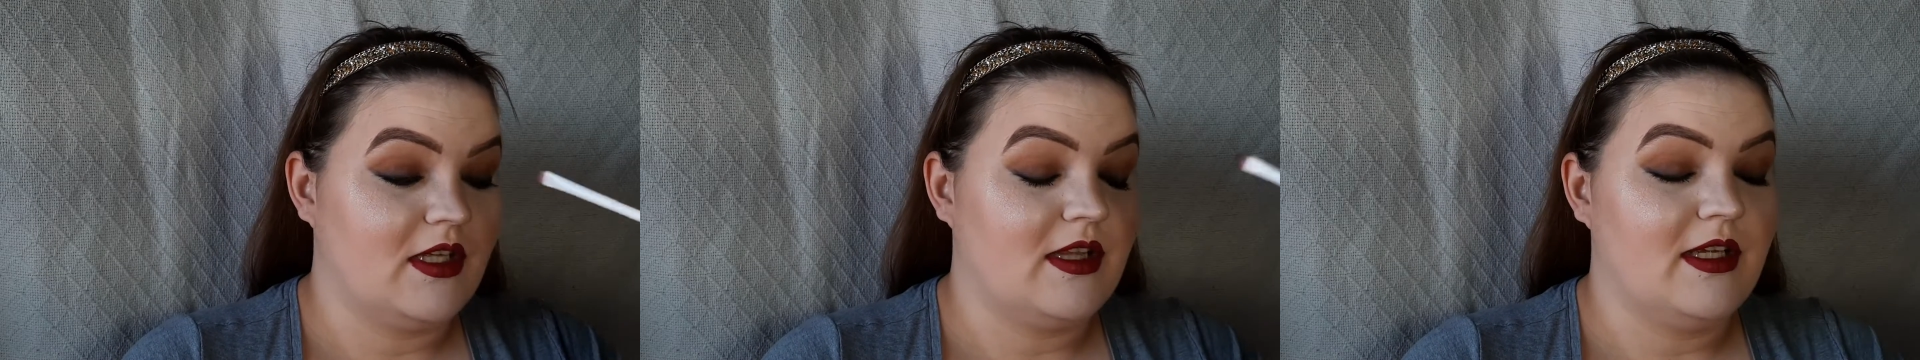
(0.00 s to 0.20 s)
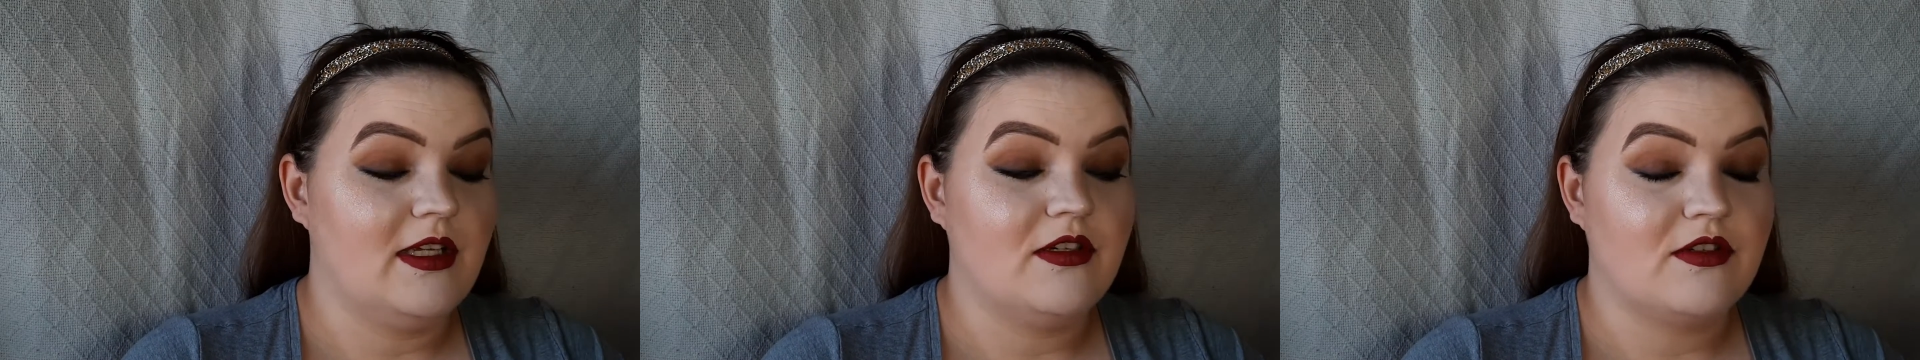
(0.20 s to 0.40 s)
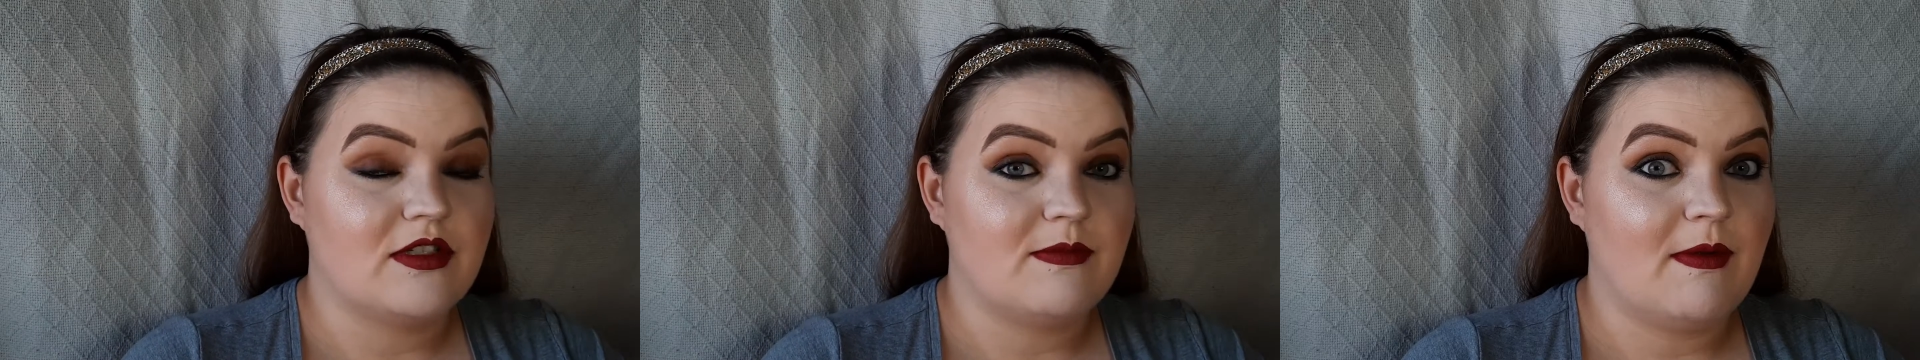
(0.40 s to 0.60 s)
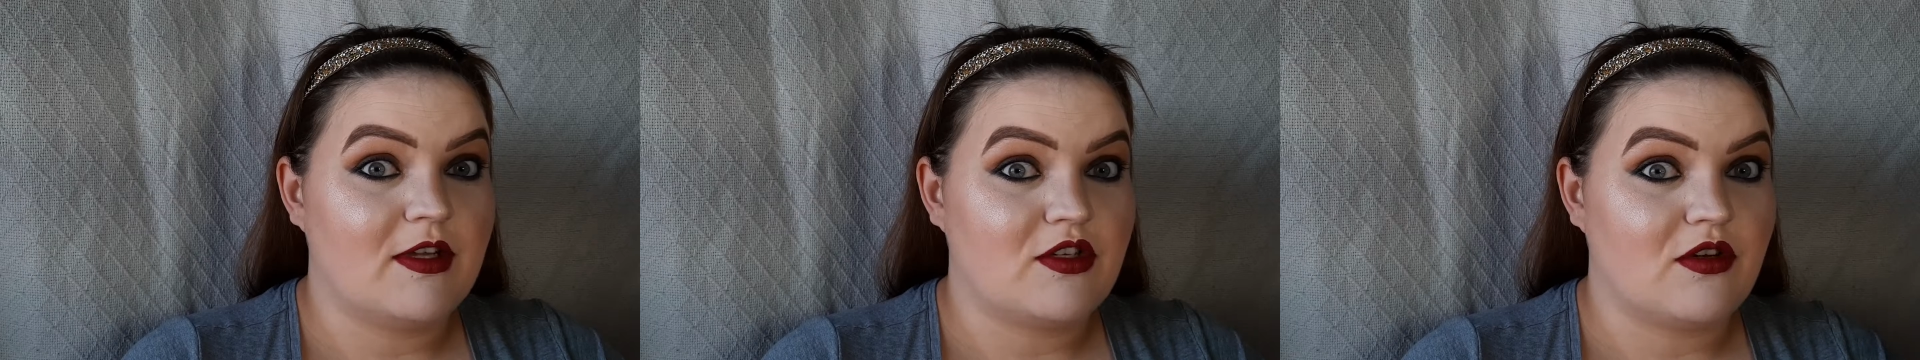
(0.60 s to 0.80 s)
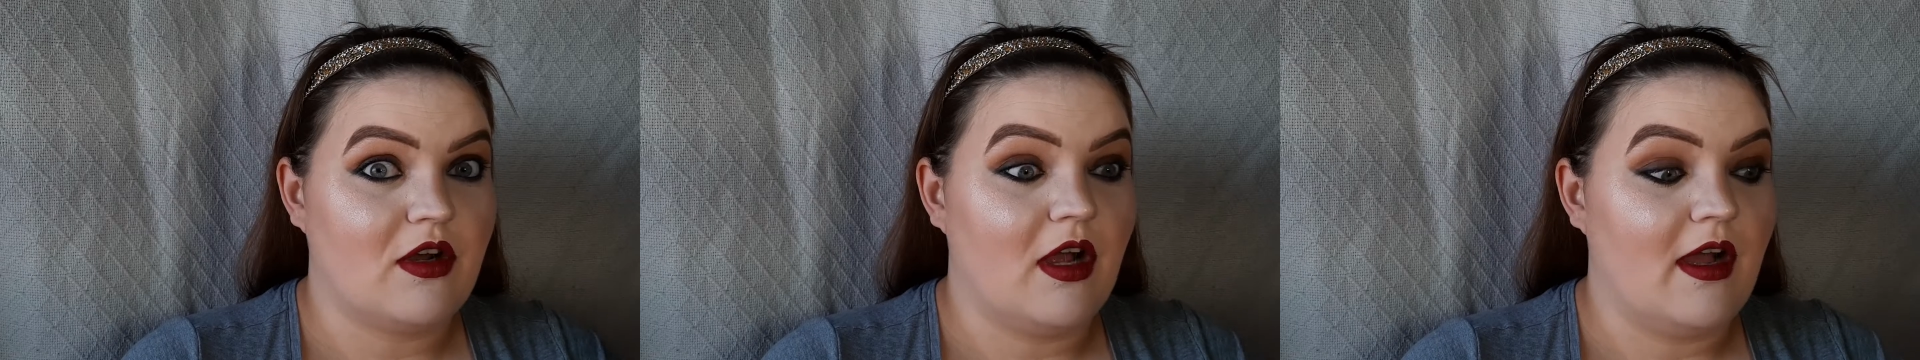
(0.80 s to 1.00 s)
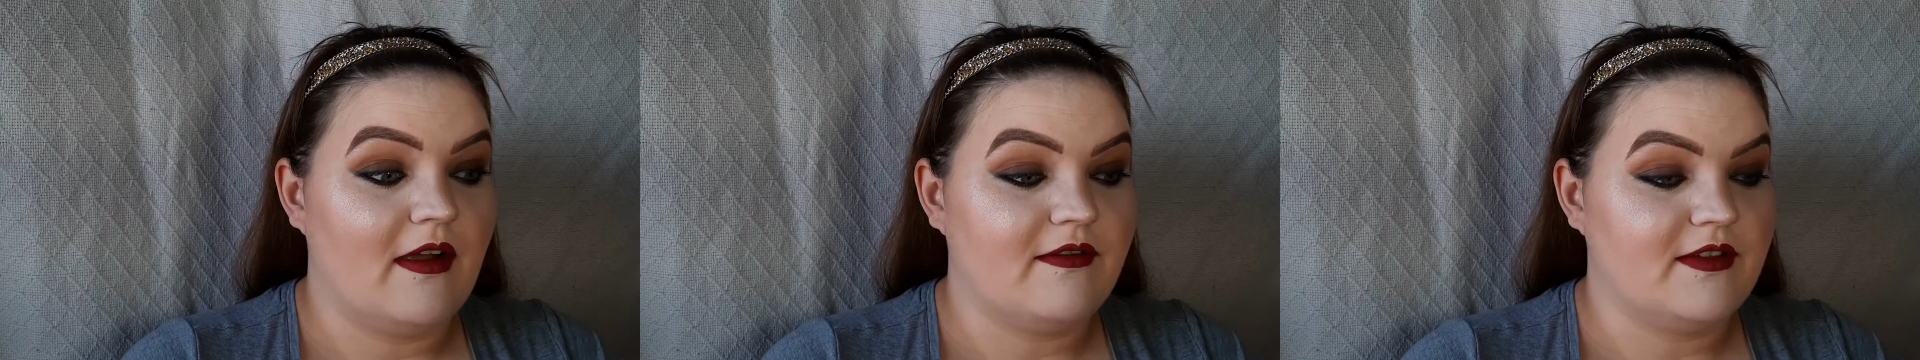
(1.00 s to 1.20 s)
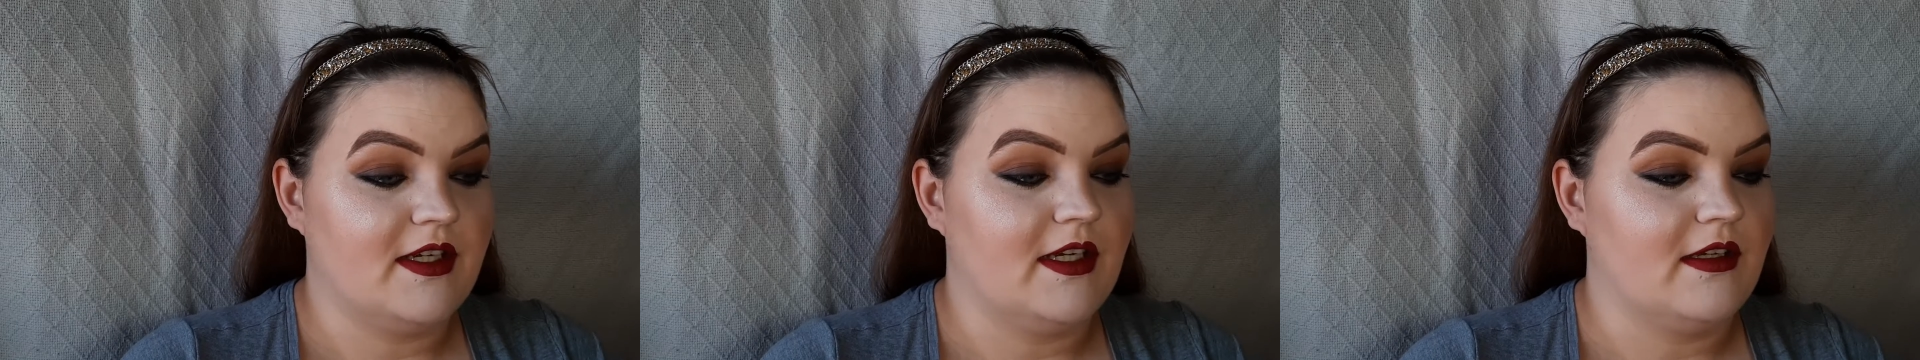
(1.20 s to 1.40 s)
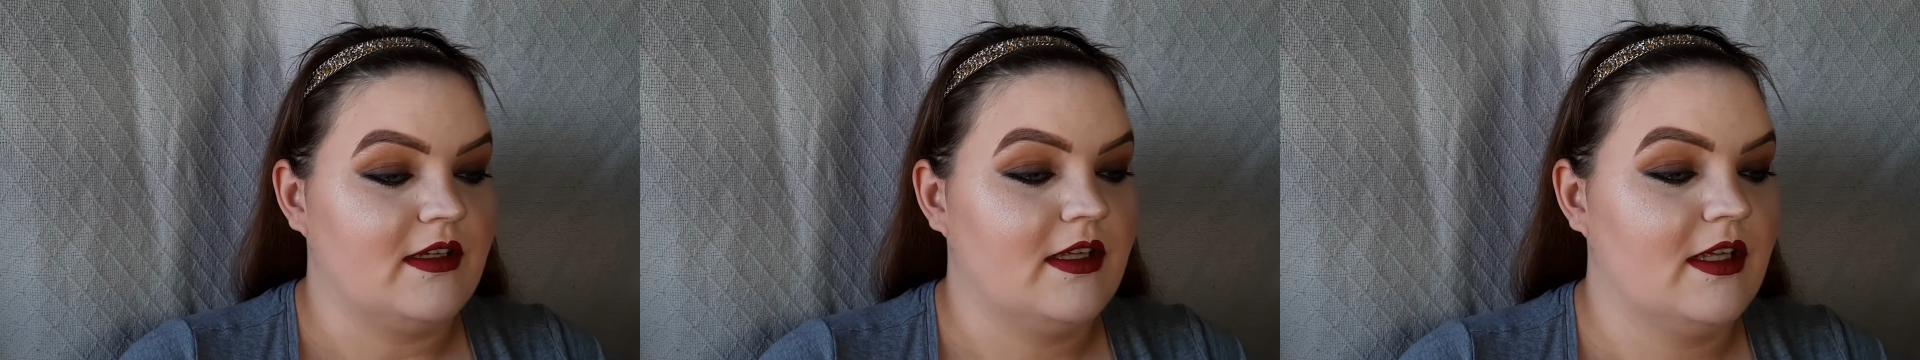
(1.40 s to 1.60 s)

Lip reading: Clean your smudger often.